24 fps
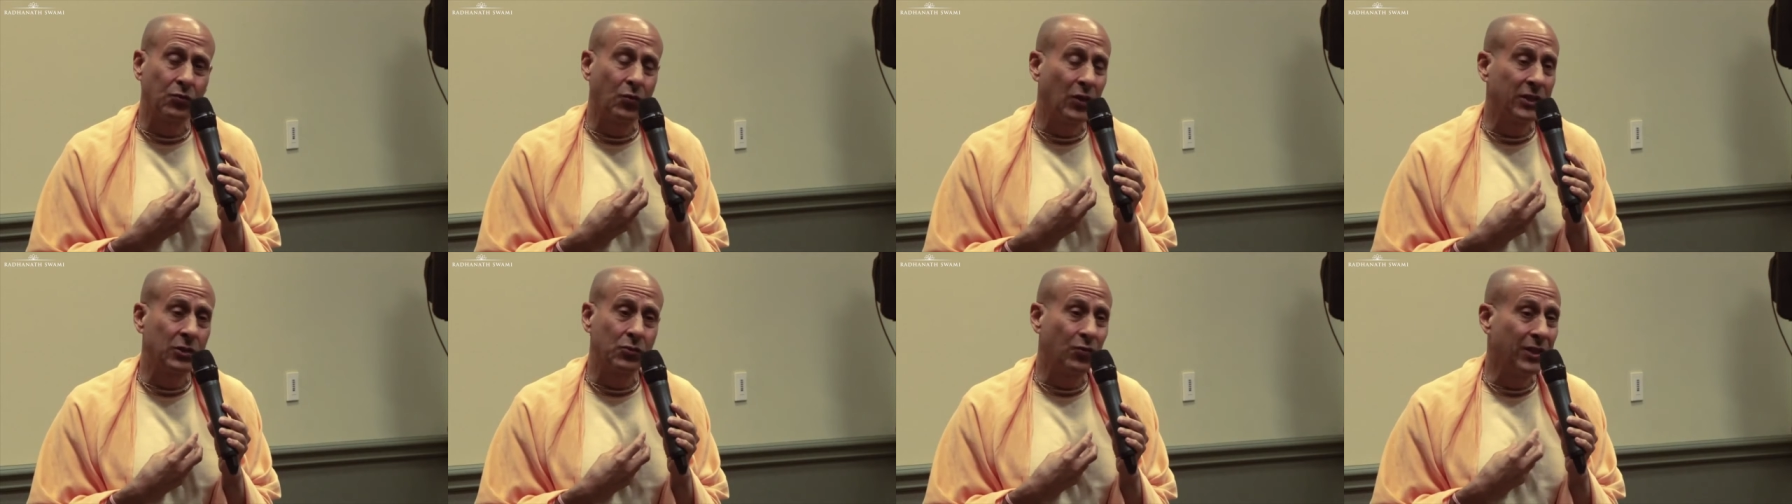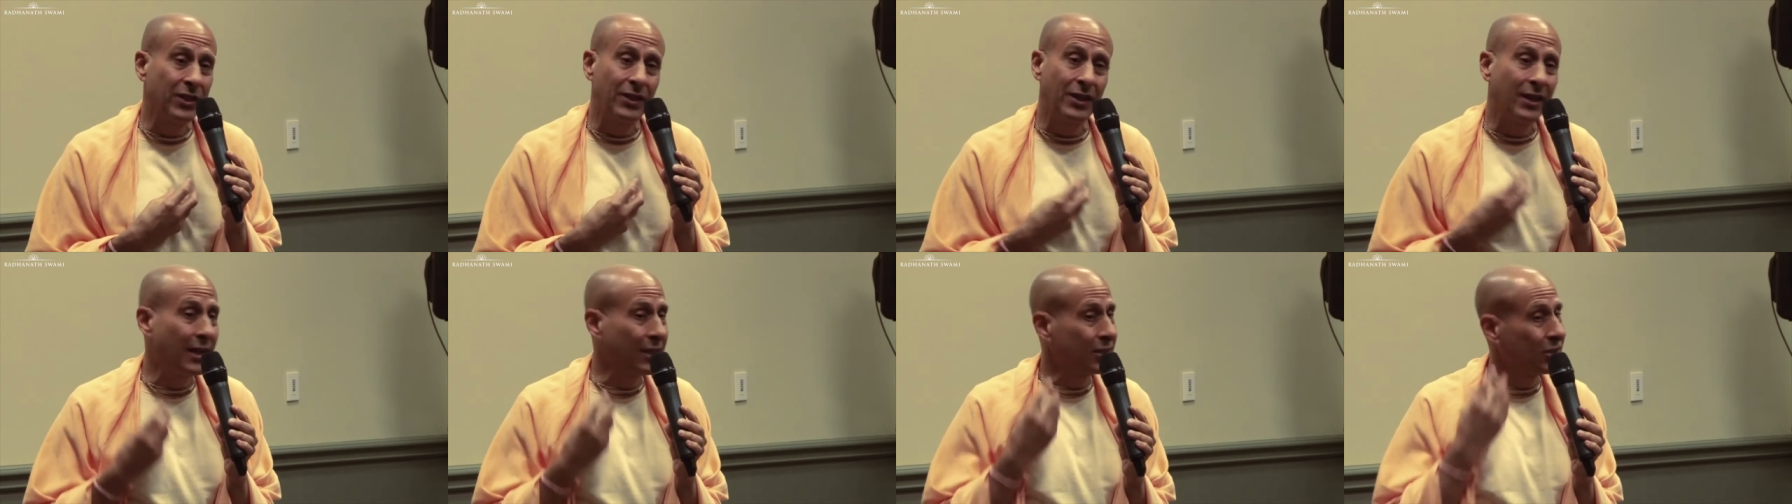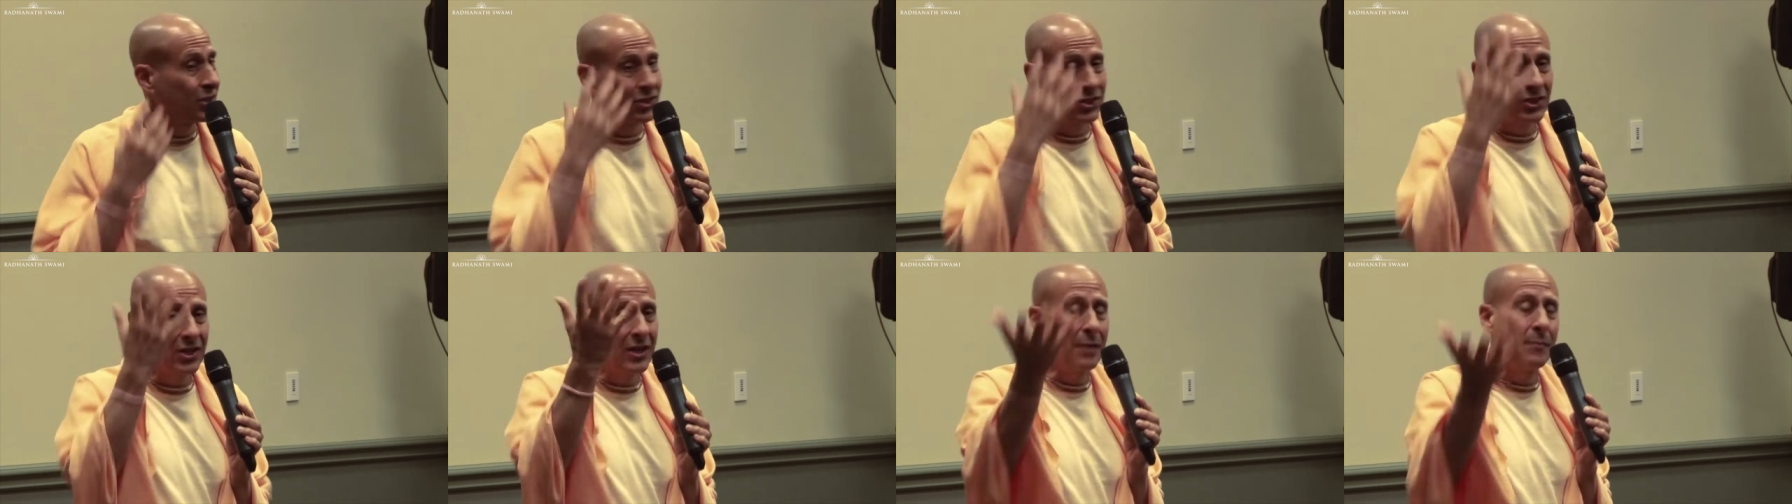What's within
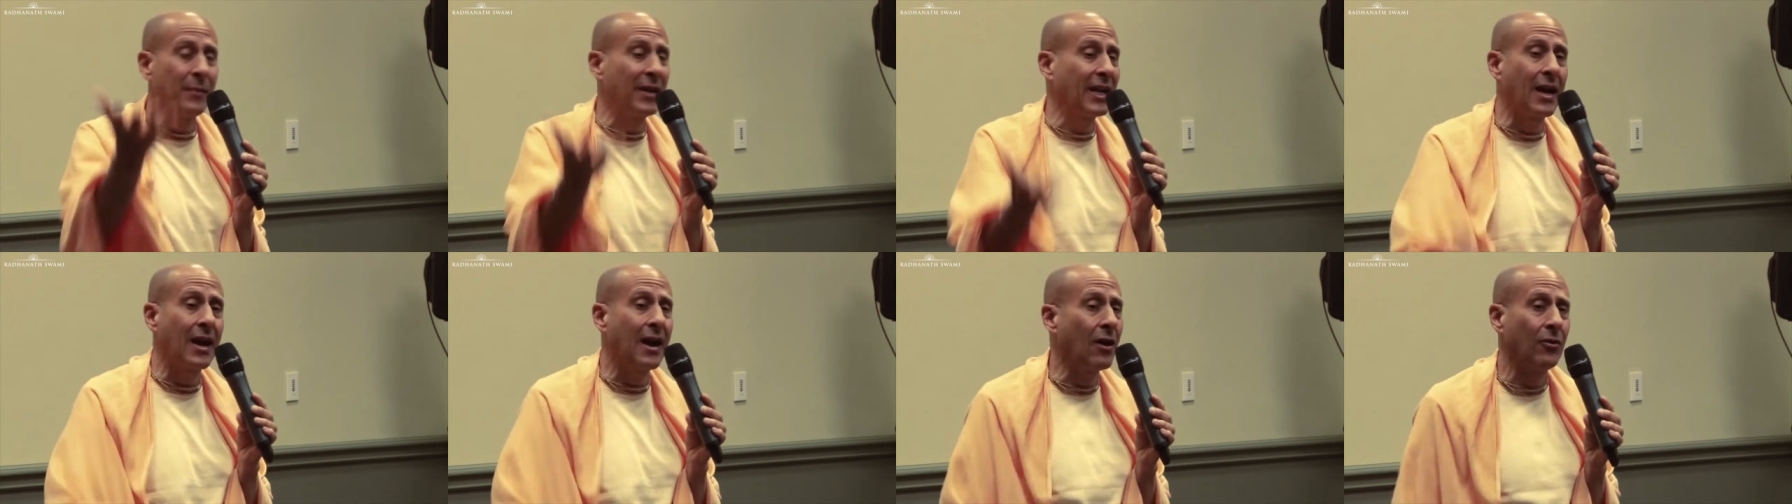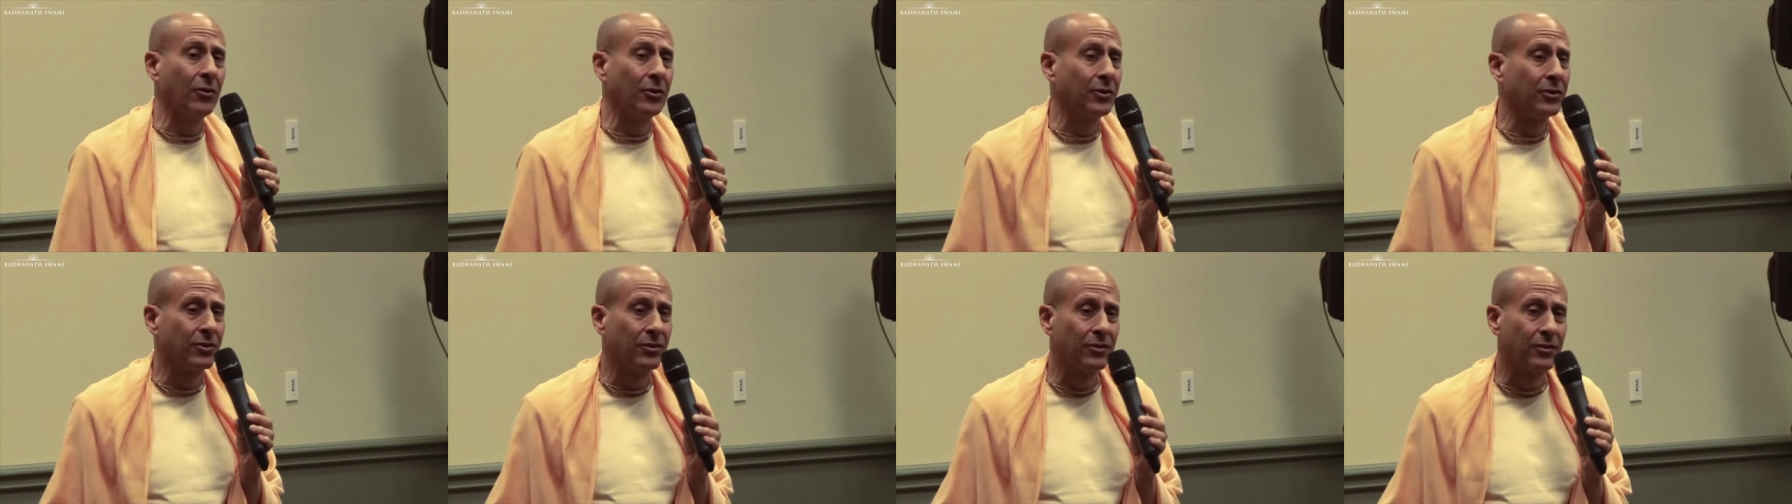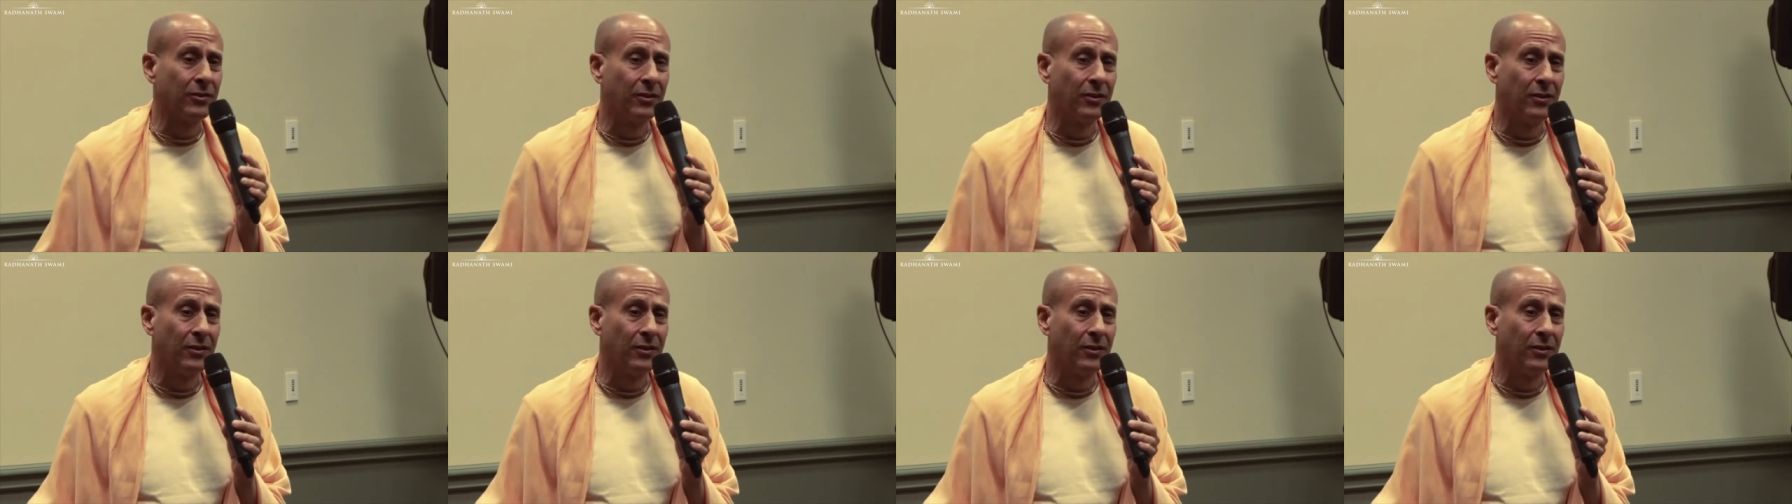us is coming out.